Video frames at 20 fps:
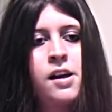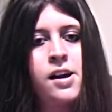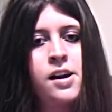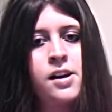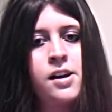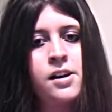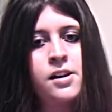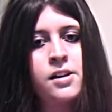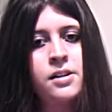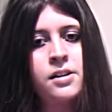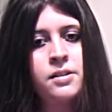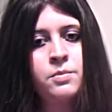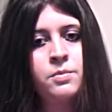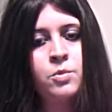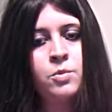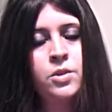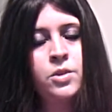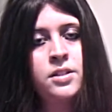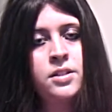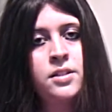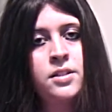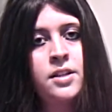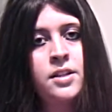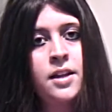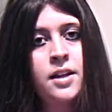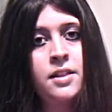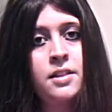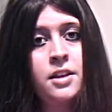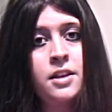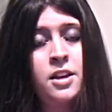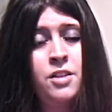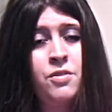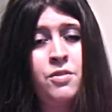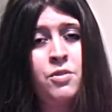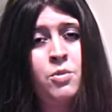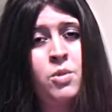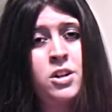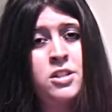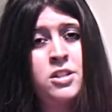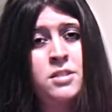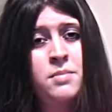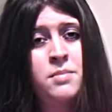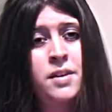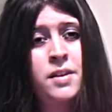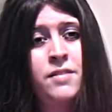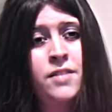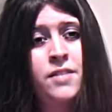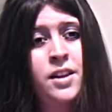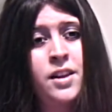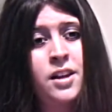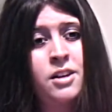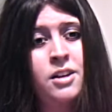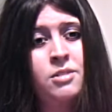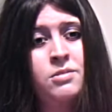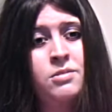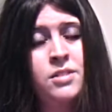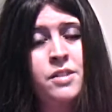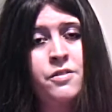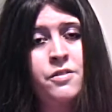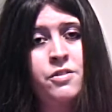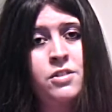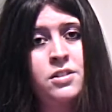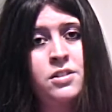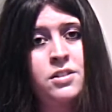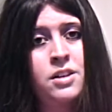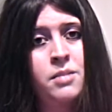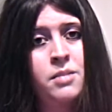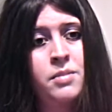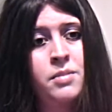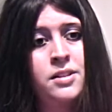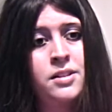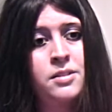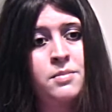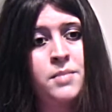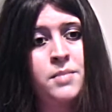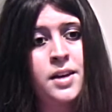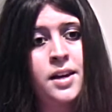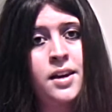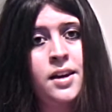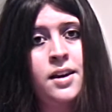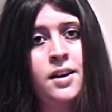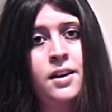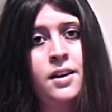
Once again, thank you for watching my videos and for subbing to me.